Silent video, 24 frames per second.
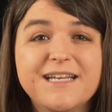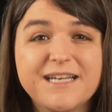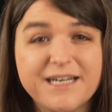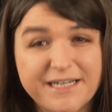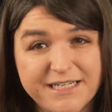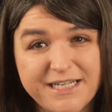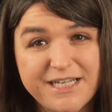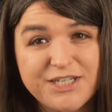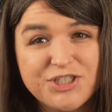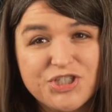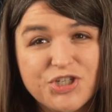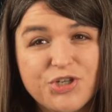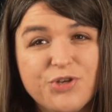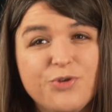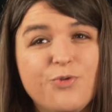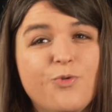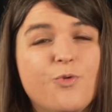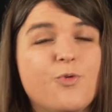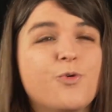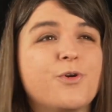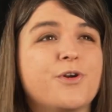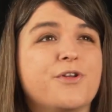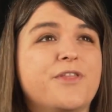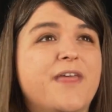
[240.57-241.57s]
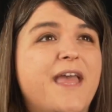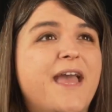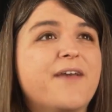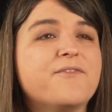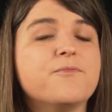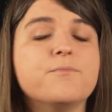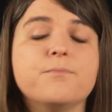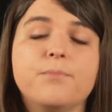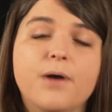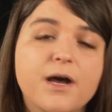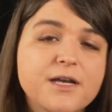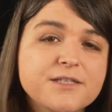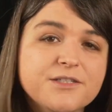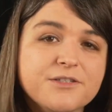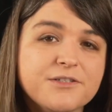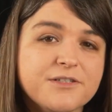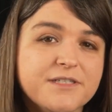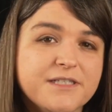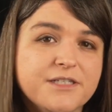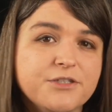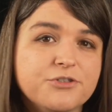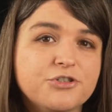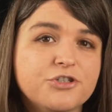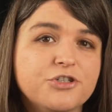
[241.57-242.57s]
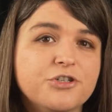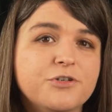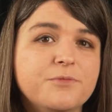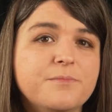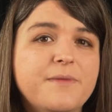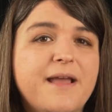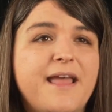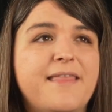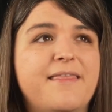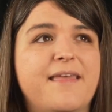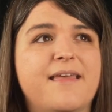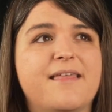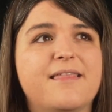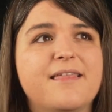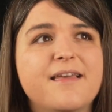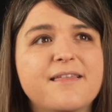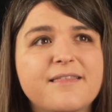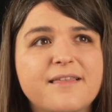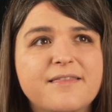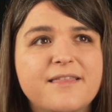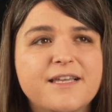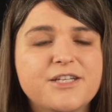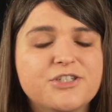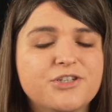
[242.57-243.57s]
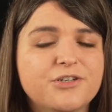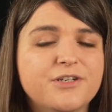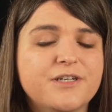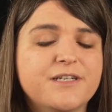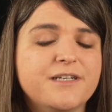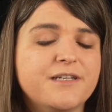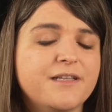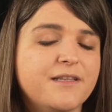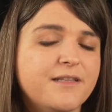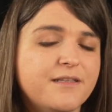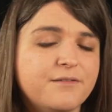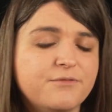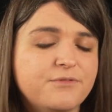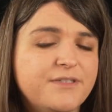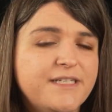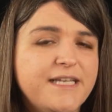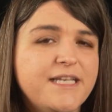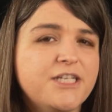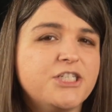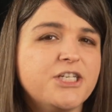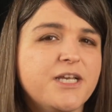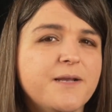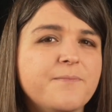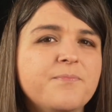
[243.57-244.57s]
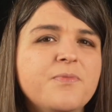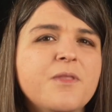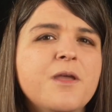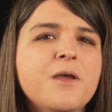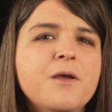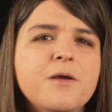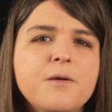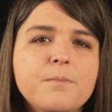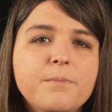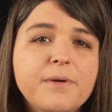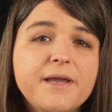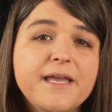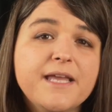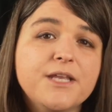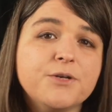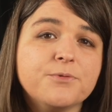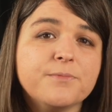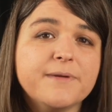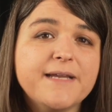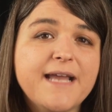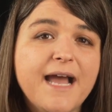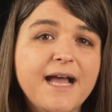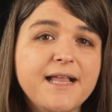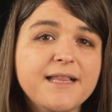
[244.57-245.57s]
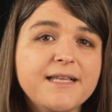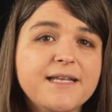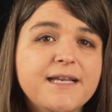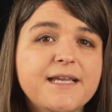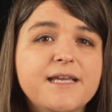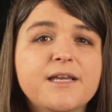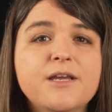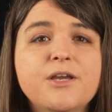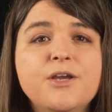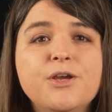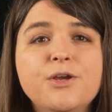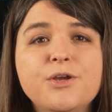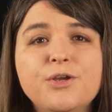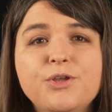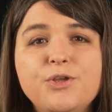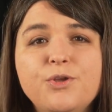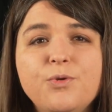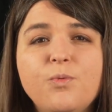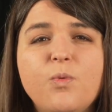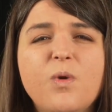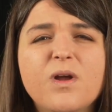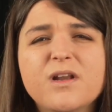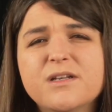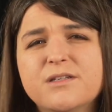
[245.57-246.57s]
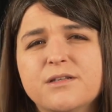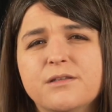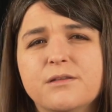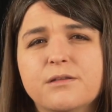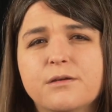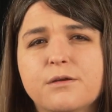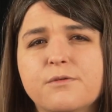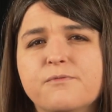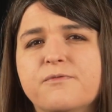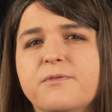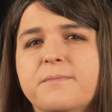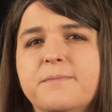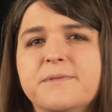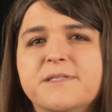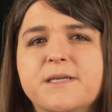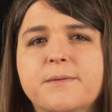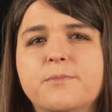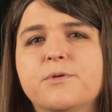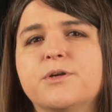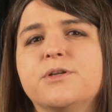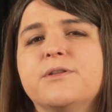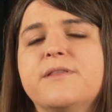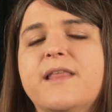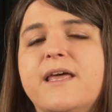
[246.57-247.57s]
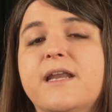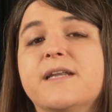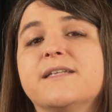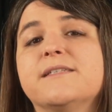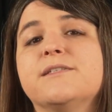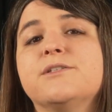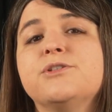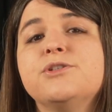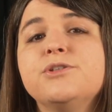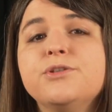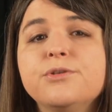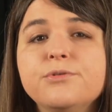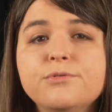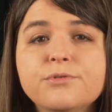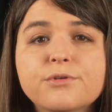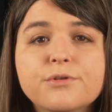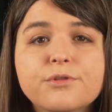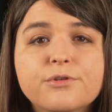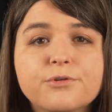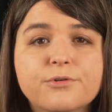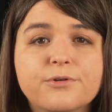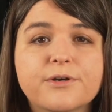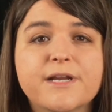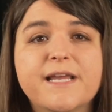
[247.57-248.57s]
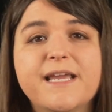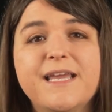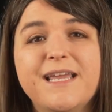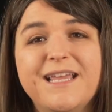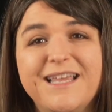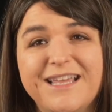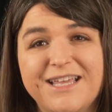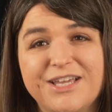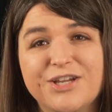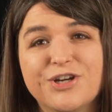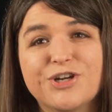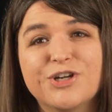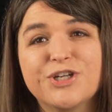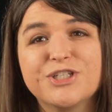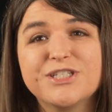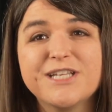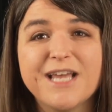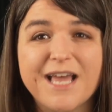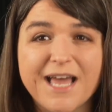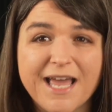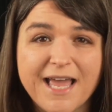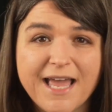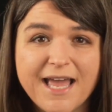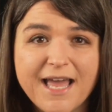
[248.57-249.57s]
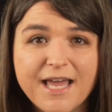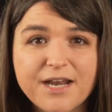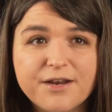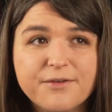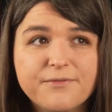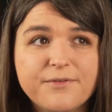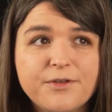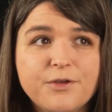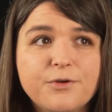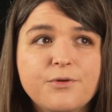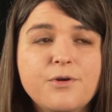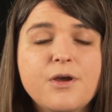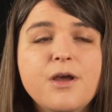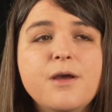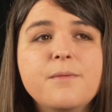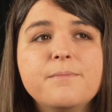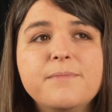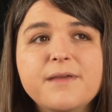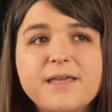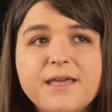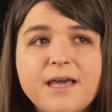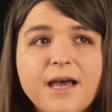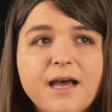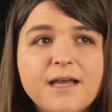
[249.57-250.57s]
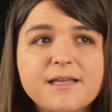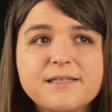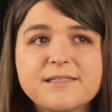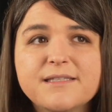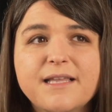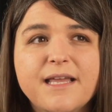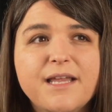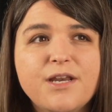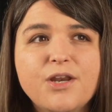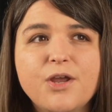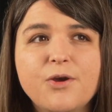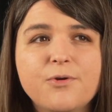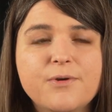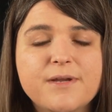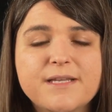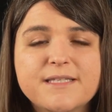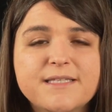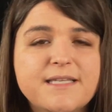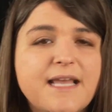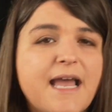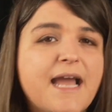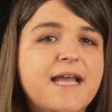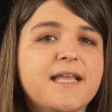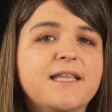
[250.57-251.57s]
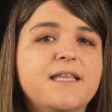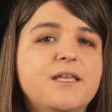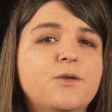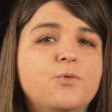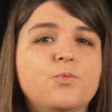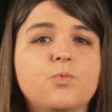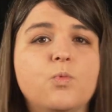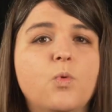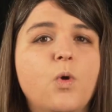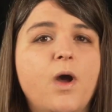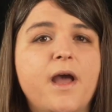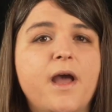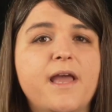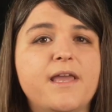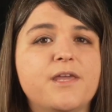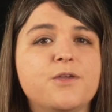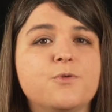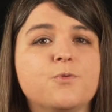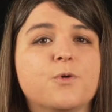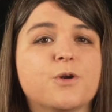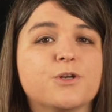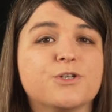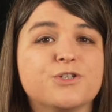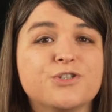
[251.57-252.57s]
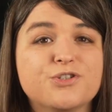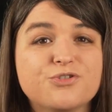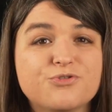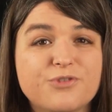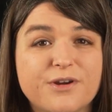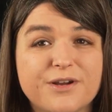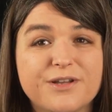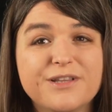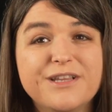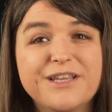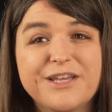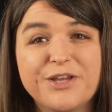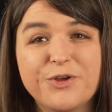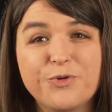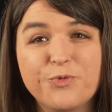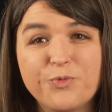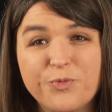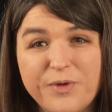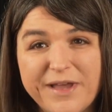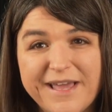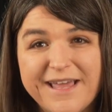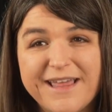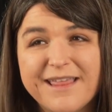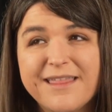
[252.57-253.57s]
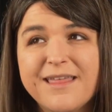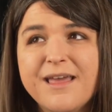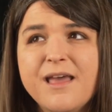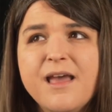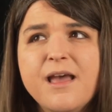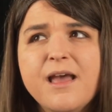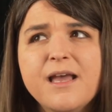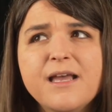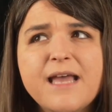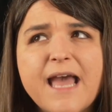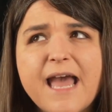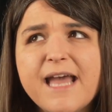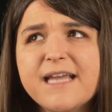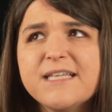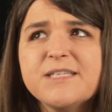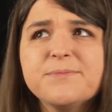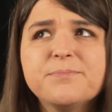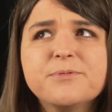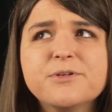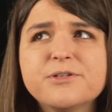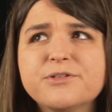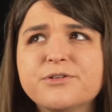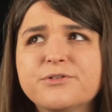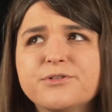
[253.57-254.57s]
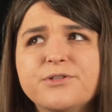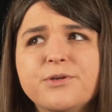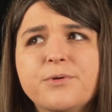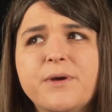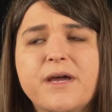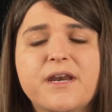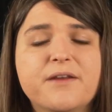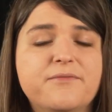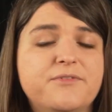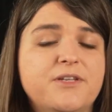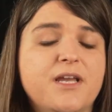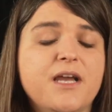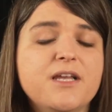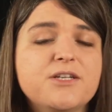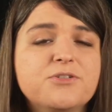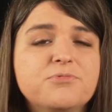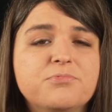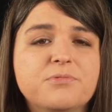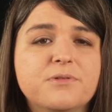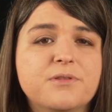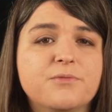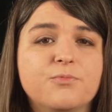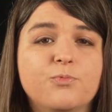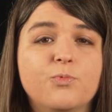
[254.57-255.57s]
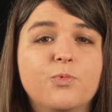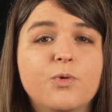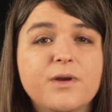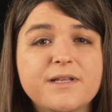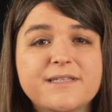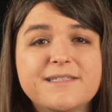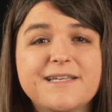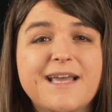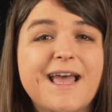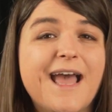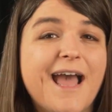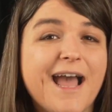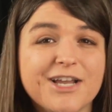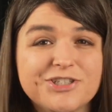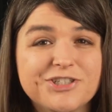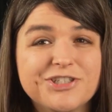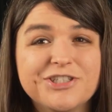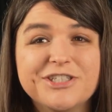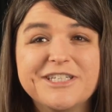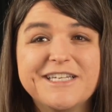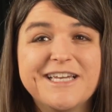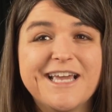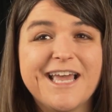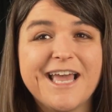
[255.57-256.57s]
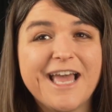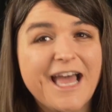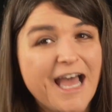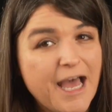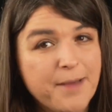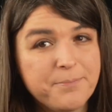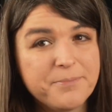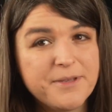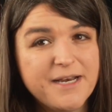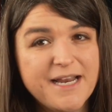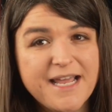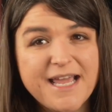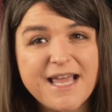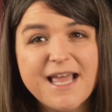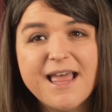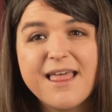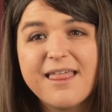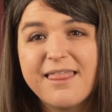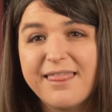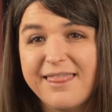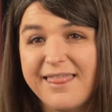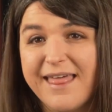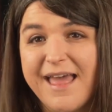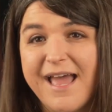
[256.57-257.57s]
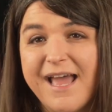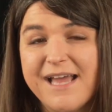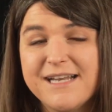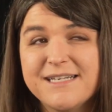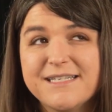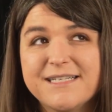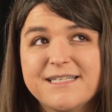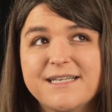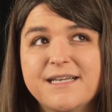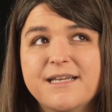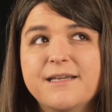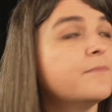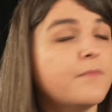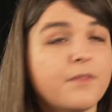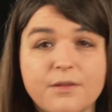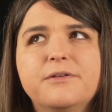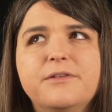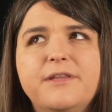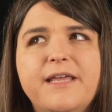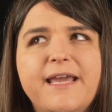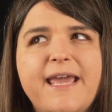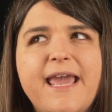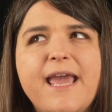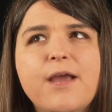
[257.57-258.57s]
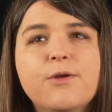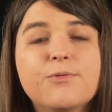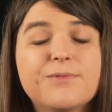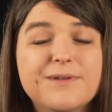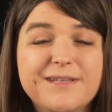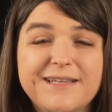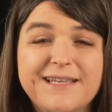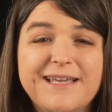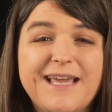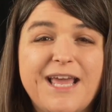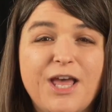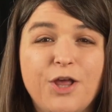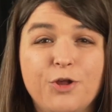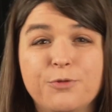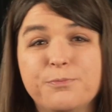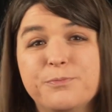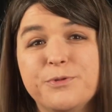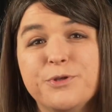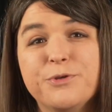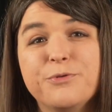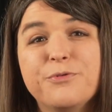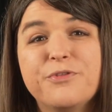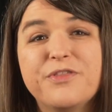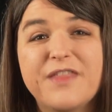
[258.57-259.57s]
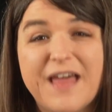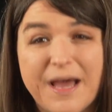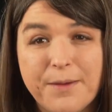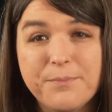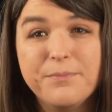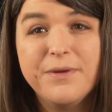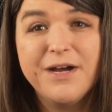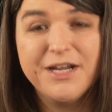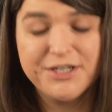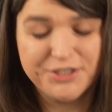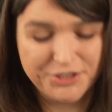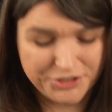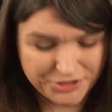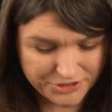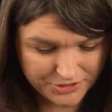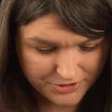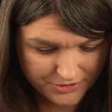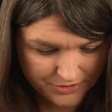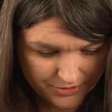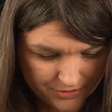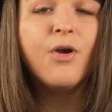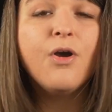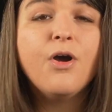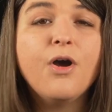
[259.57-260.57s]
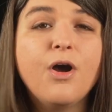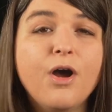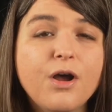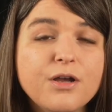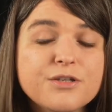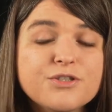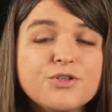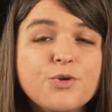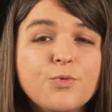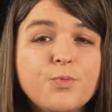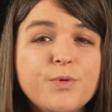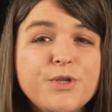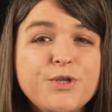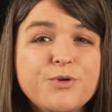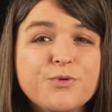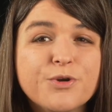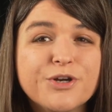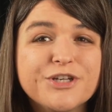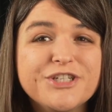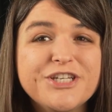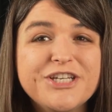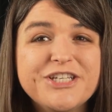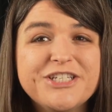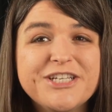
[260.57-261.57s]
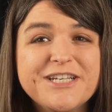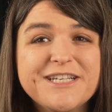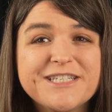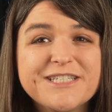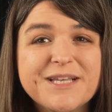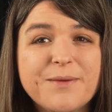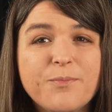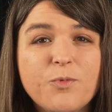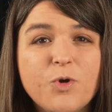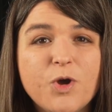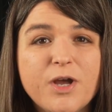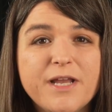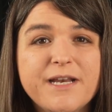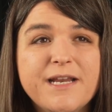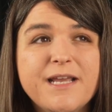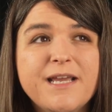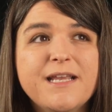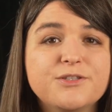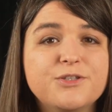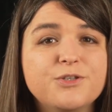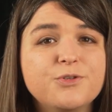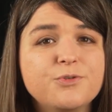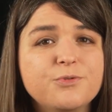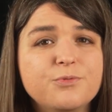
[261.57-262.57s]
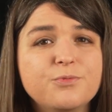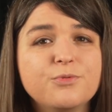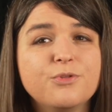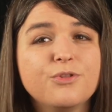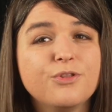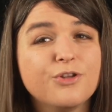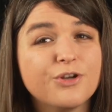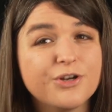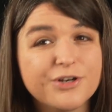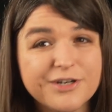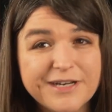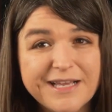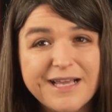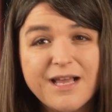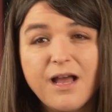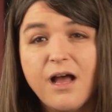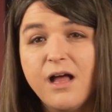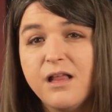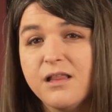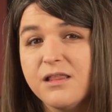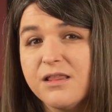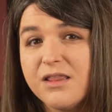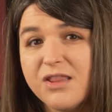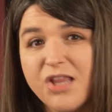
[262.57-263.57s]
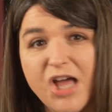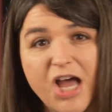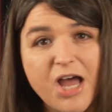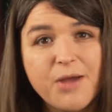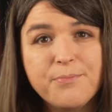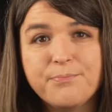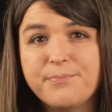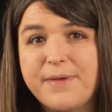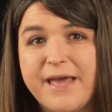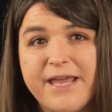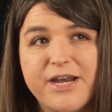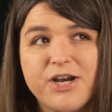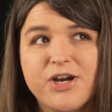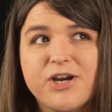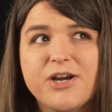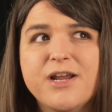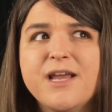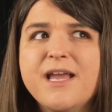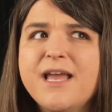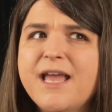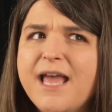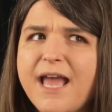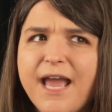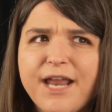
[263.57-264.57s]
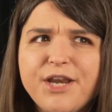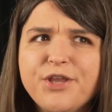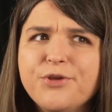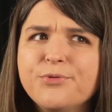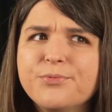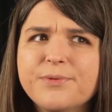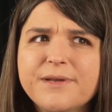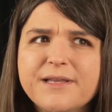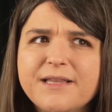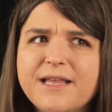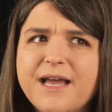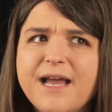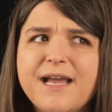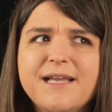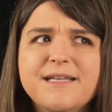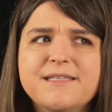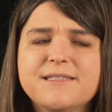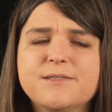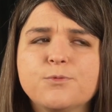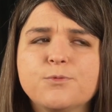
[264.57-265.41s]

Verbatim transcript: to teach it or they have imposter syndrome and they think that they shouldn't teach it. But in reality, you want to learn from someone that is two to three years ahead of you because they know exactly what you are struggling with. Experts are so out of touch with what's actually happening that they can't really help you that much. Also, when you are teaching someone, you learn it a lot better and you realize